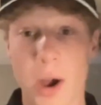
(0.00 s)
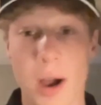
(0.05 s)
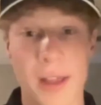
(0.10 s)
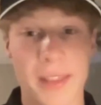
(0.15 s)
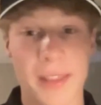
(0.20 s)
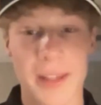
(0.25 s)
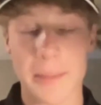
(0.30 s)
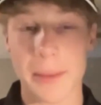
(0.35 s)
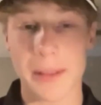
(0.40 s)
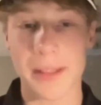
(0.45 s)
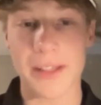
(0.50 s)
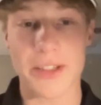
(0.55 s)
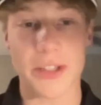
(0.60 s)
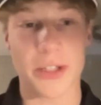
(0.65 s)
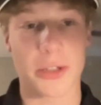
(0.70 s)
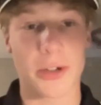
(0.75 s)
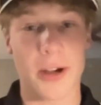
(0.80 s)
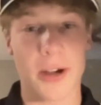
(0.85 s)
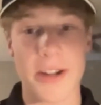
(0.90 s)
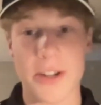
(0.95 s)
I think Billy's a
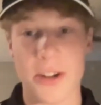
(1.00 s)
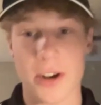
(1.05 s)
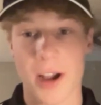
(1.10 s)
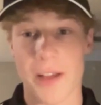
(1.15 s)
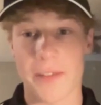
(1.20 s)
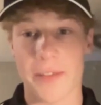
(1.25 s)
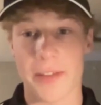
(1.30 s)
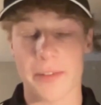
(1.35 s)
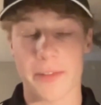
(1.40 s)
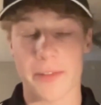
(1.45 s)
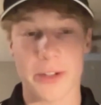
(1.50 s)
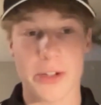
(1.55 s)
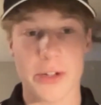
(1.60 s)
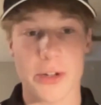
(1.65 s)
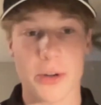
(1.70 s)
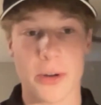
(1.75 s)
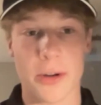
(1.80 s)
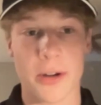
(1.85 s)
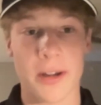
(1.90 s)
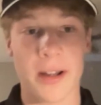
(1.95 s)
great driver for
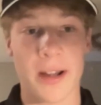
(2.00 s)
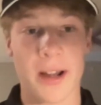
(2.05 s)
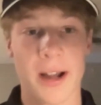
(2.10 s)
sure.